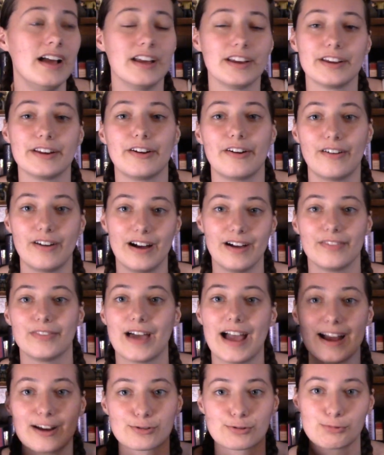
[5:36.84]
you know,
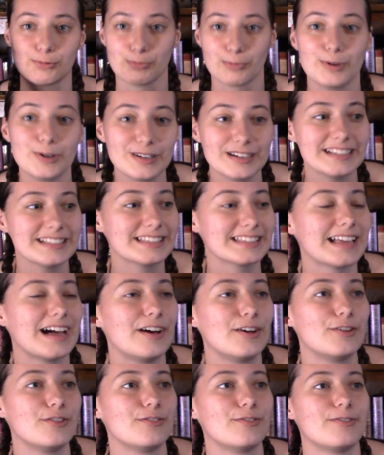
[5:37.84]
the actual war
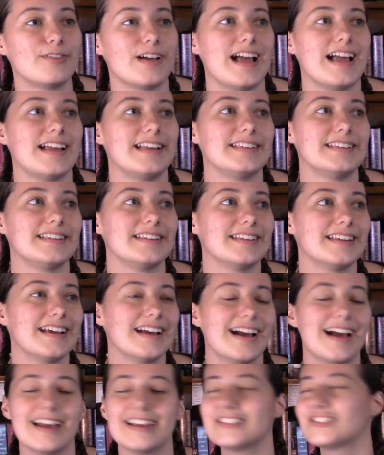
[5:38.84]
itself, and
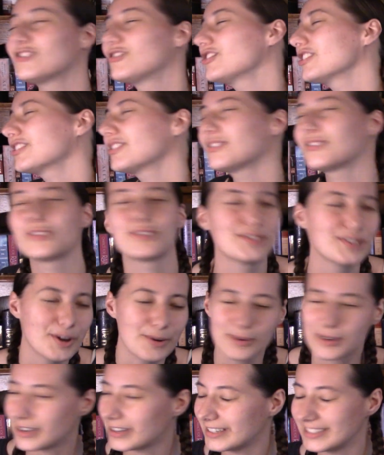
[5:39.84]
it's just
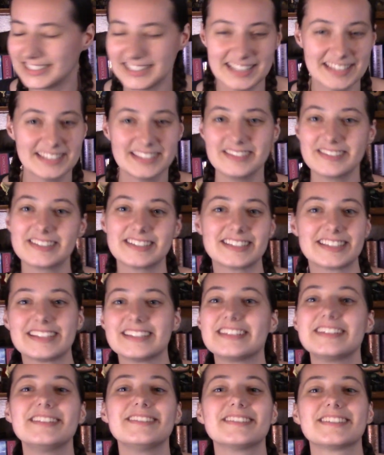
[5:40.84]
so good. The series
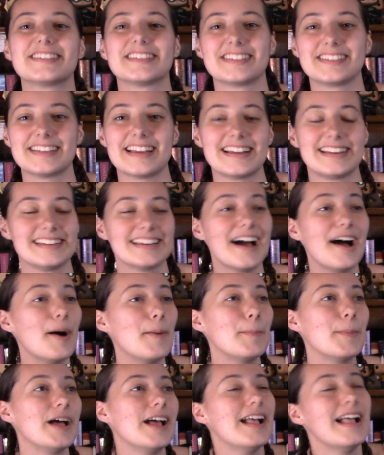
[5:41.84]
continues to stand
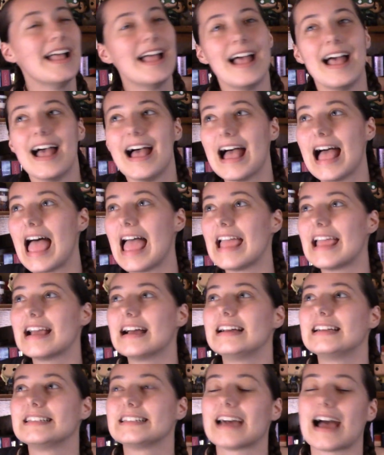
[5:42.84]
up,
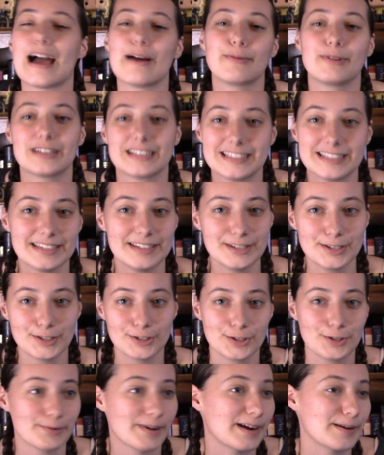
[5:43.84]
and I will continue
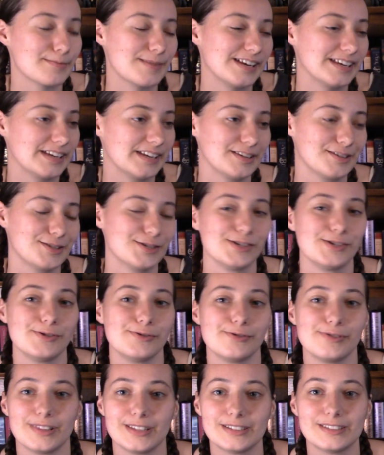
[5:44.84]
to recommend it
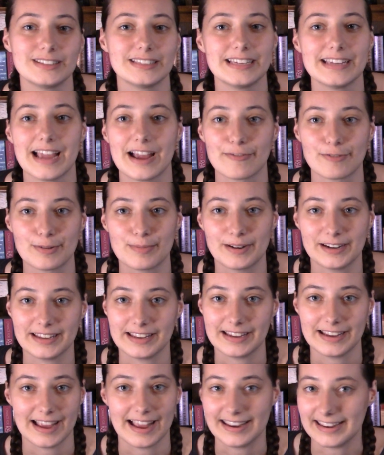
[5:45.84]
to literally
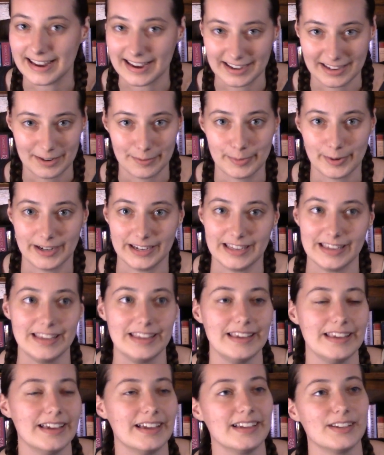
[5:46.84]
everybody and
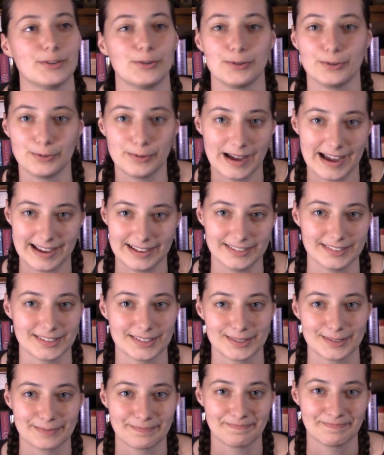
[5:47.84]
anybody who
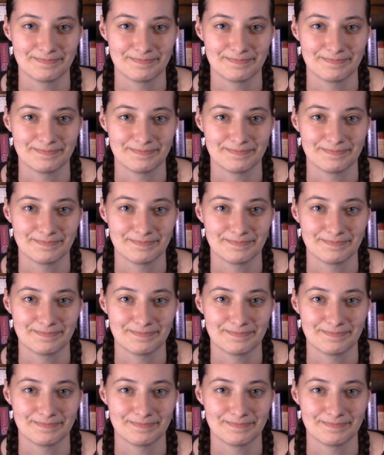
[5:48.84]
asks.